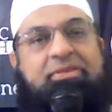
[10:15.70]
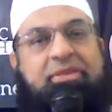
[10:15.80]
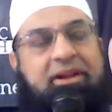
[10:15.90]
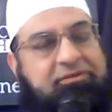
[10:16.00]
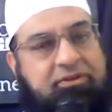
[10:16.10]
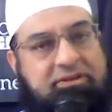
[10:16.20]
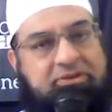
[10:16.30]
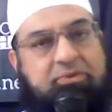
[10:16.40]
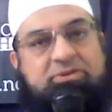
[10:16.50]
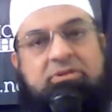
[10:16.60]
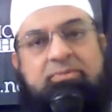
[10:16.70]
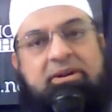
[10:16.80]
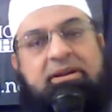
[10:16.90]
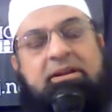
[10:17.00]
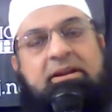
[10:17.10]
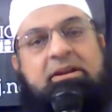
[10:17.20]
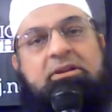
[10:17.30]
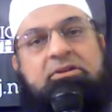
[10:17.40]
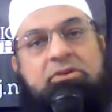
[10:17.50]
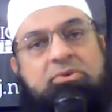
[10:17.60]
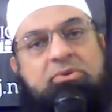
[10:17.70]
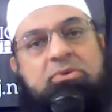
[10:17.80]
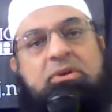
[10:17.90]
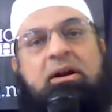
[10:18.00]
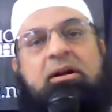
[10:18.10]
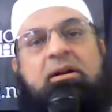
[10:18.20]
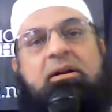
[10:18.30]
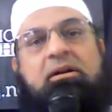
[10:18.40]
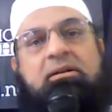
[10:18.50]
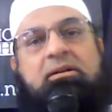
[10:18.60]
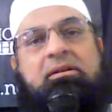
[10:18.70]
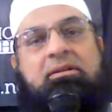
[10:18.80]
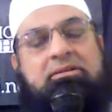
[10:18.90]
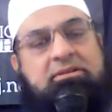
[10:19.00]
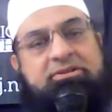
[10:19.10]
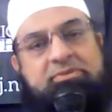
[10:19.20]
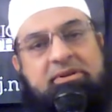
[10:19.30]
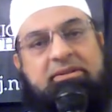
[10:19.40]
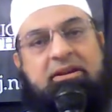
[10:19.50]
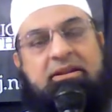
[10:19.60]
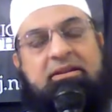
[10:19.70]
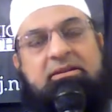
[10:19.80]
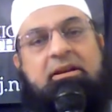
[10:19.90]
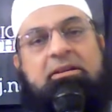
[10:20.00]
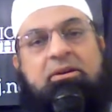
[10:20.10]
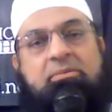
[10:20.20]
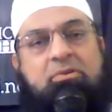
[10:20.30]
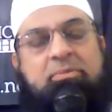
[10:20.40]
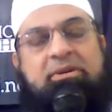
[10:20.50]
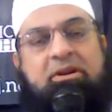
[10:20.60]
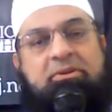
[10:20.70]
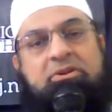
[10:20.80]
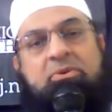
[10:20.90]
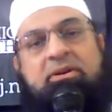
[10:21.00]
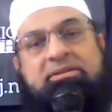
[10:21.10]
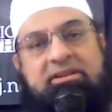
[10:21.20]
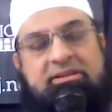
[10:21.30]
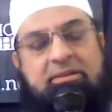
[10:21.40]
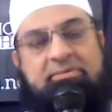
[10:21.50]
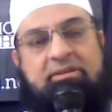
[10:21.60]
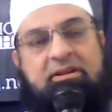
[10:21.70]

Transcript: thankfulness. We should pray to Allah subhanahu wa ta'ala the moment our dua is accepted.